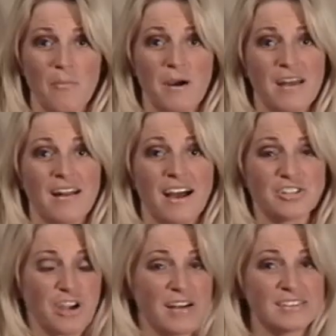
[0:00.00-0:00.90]
But I
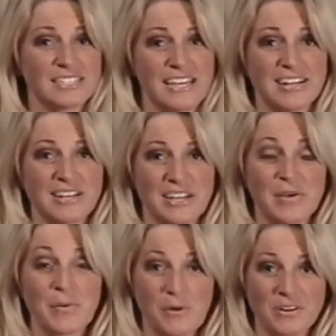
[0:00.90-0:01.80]
tried insanity
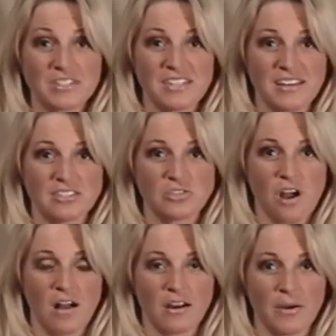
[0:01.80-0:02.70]
in order to get
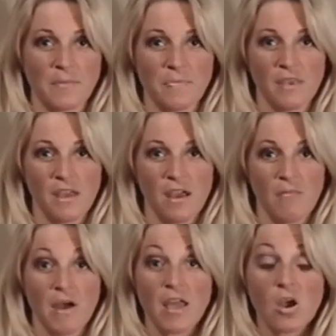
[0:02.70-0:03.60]
stronger.
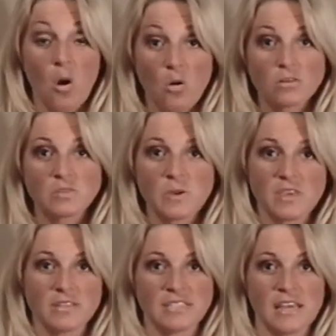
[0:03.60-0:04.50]
My goals with
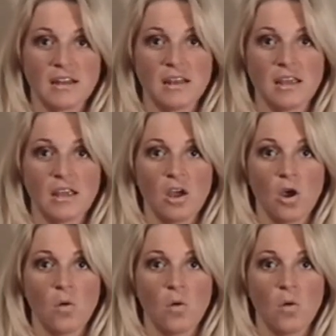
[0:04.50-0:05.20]
insanity